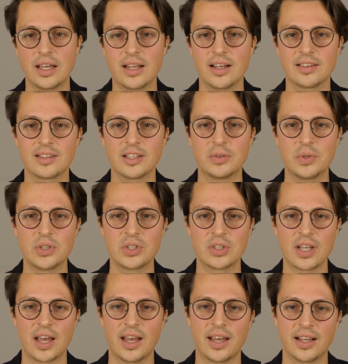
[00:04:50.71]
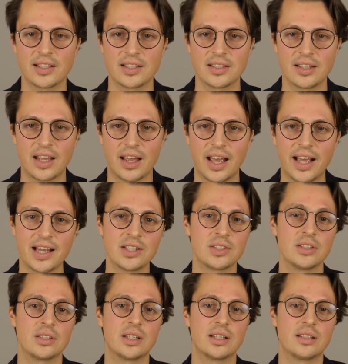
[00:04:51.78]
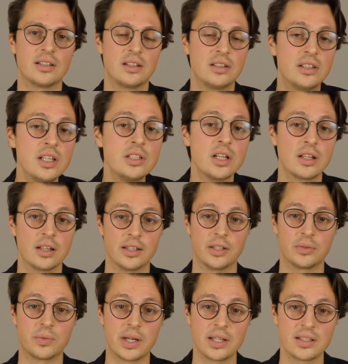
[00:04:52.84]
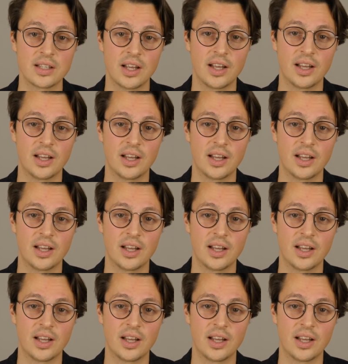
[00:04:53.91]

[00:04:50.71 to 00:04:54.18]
and I think we should add to that digitally, right?